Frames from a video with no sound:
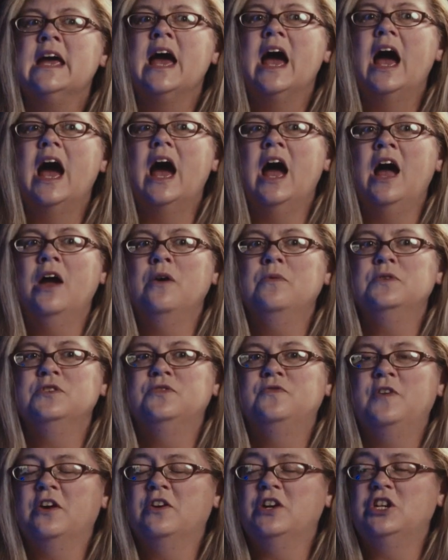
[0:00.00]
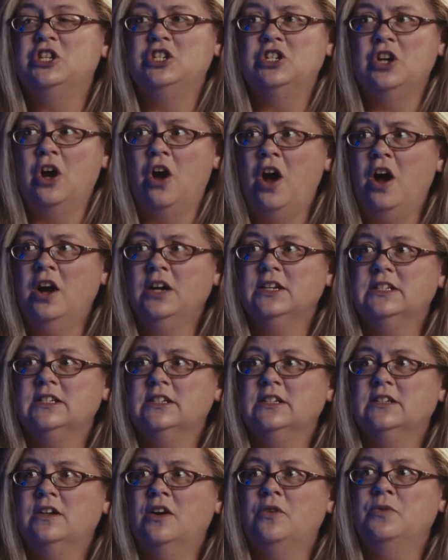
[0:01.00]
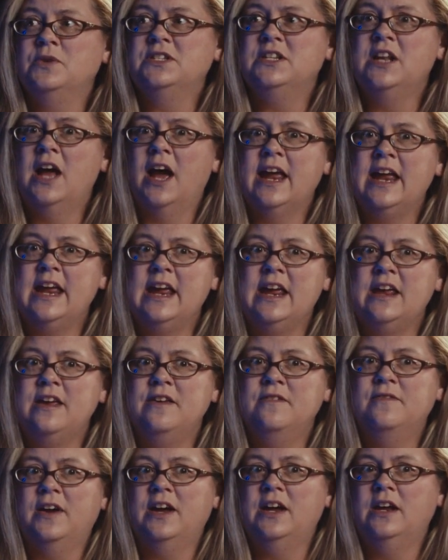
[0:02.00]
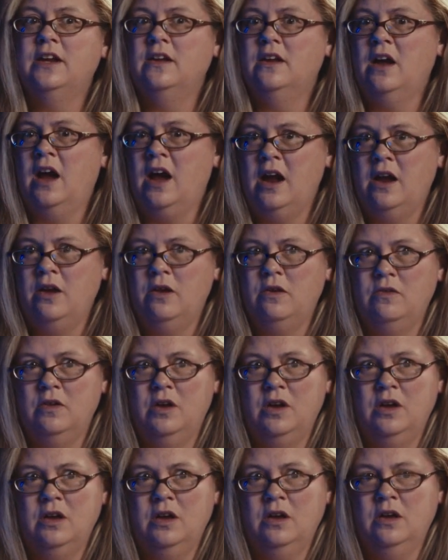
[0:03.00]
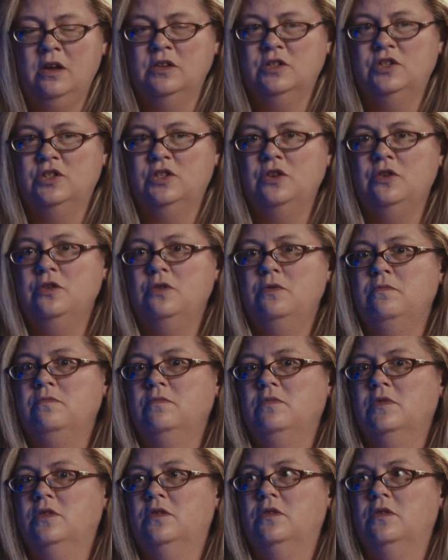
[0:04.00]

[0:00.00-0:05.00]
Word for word: I was very shocked. I was naive. I, I assumed